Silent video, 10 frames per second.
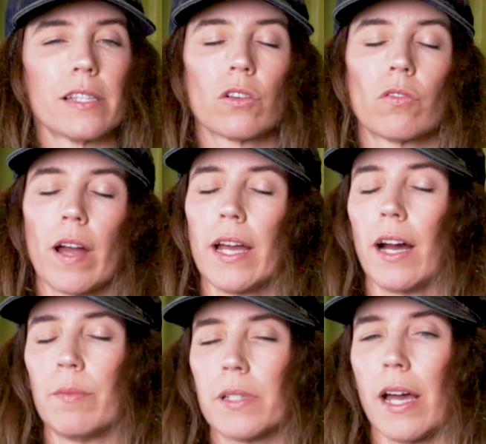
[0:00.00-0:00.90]
a great
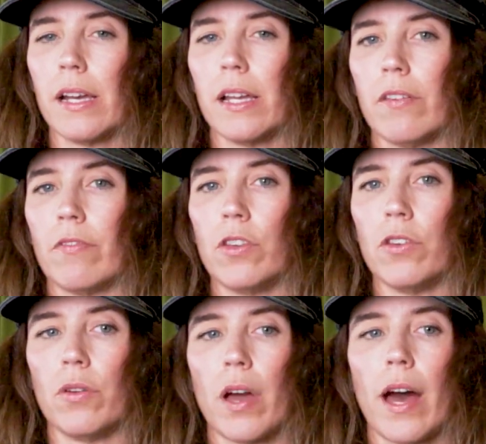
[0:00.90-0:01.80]
update if
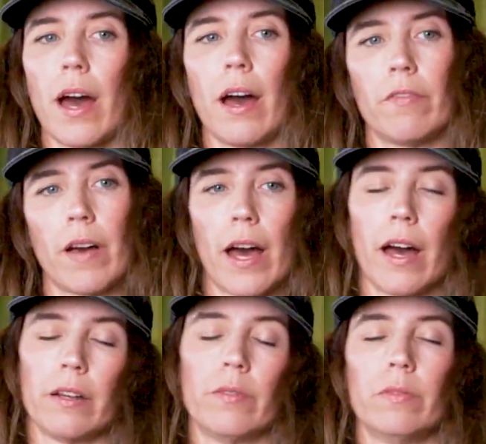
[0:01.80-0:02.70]
you have
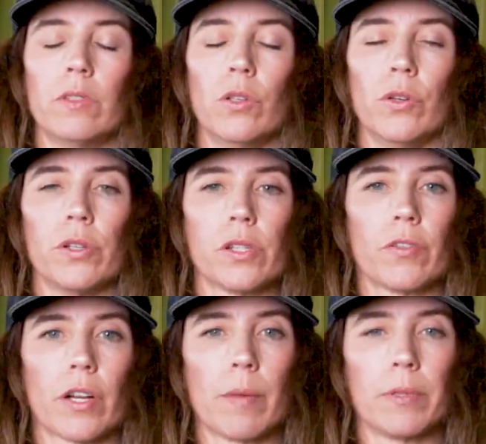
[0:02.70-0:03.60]
had Lunas
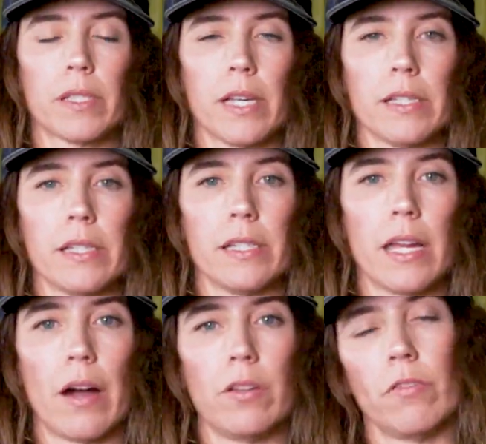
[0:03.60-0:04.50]
for a couple of seasons
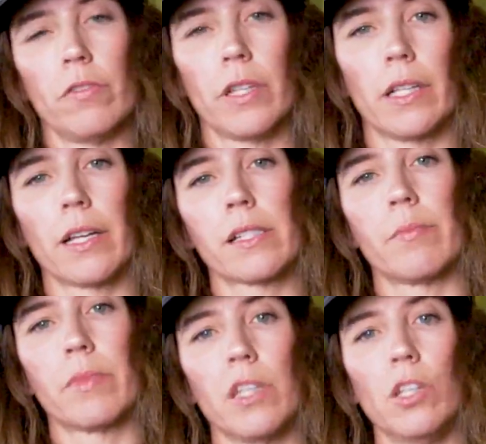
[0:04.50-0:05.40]
now and you're feeling like
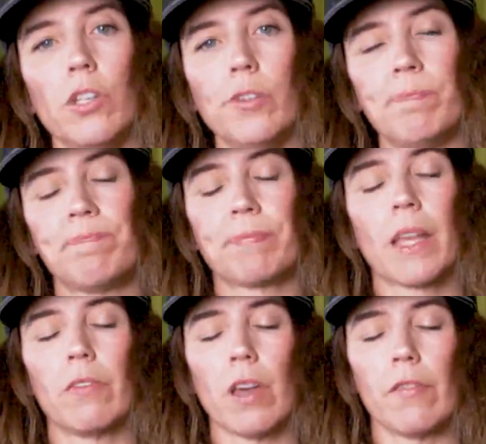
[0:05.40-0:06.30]
something new.
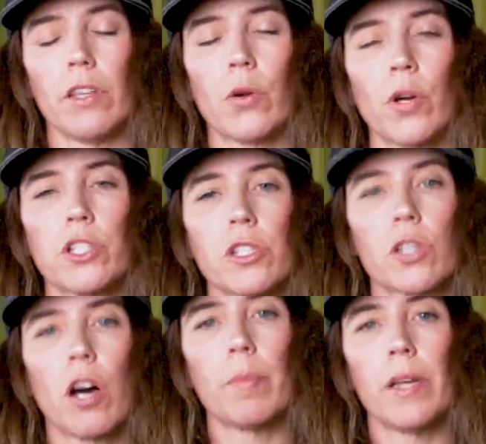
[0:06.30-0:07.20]
If you have any questions,
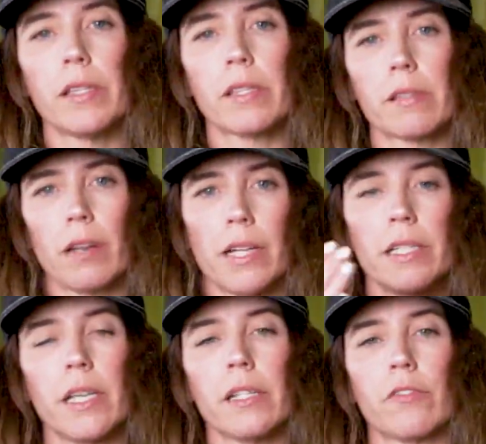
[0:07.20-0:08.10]
comments,
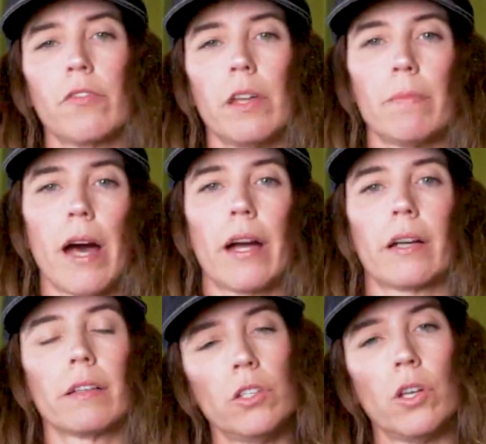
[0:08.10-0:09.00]
ideas,
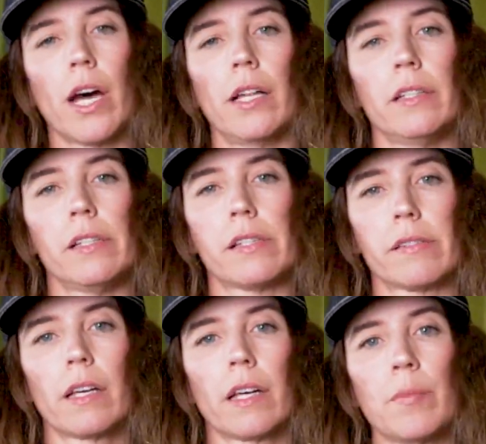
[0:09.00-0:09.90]
feedback, new
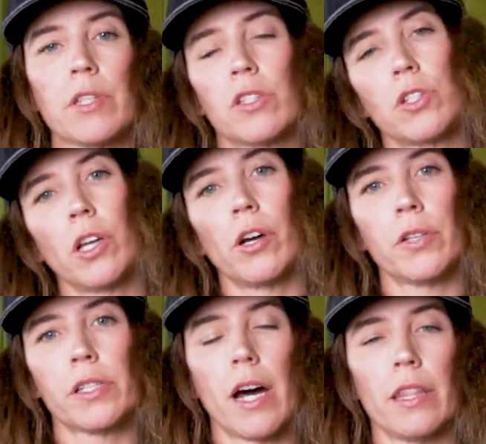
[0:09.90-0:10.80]
colors, come into the studio and
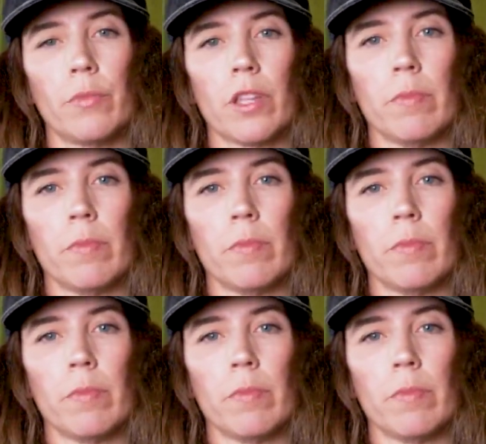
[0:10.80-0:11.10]
design them with